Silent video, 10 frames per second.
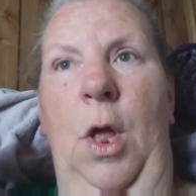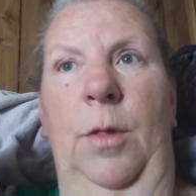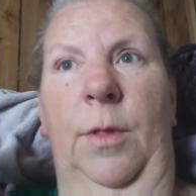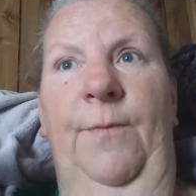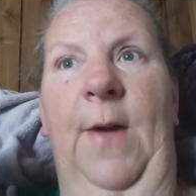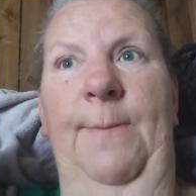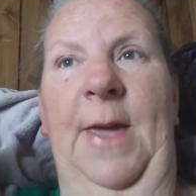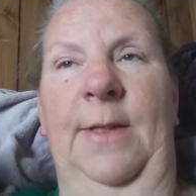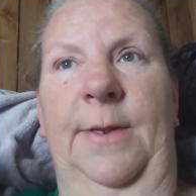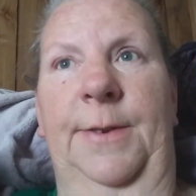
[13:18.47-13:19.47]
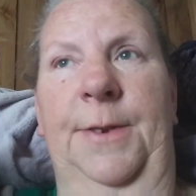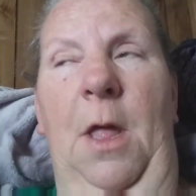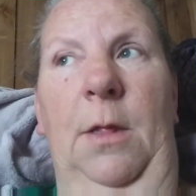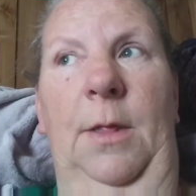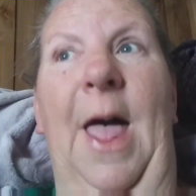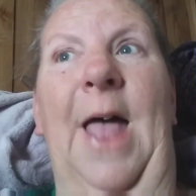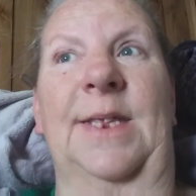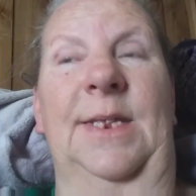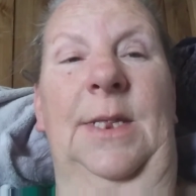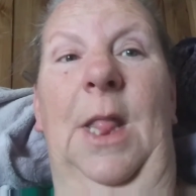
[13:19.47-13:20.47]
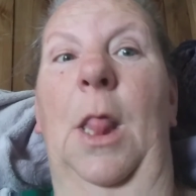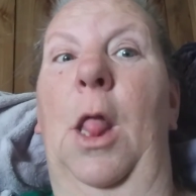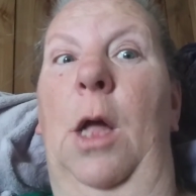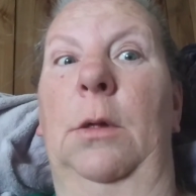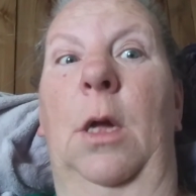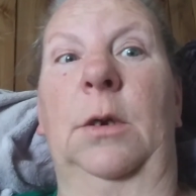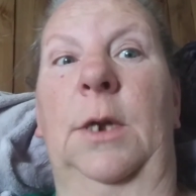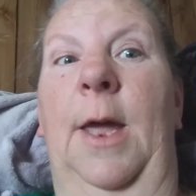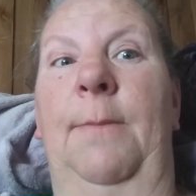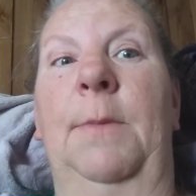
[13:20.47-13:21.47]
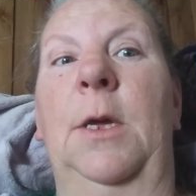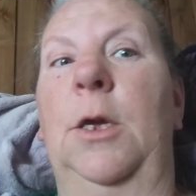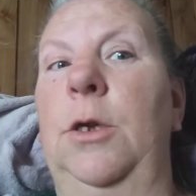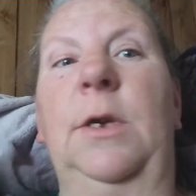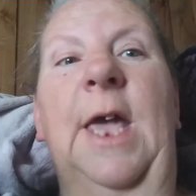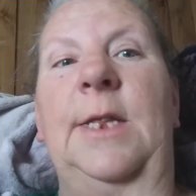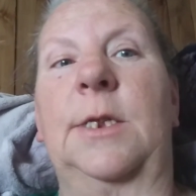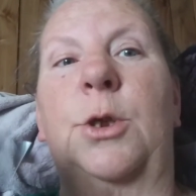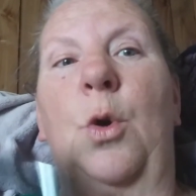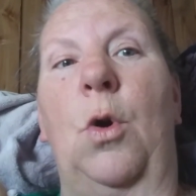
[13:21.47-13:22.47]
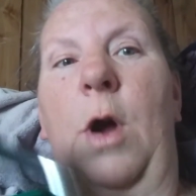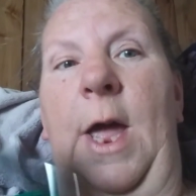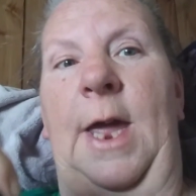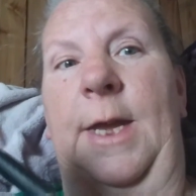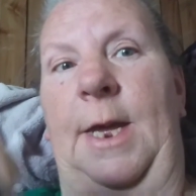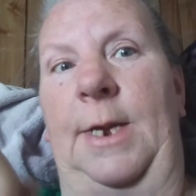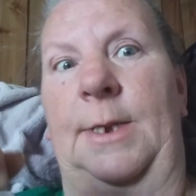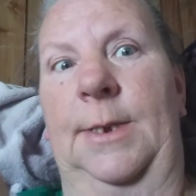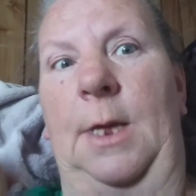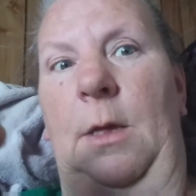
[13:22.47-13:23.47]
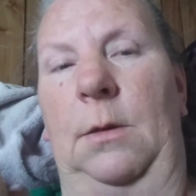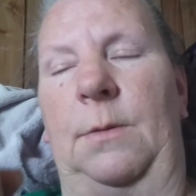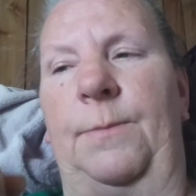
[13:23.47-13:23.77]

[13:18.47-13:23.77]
5 pounds of salt lasts a long time. You can't store iodized salt.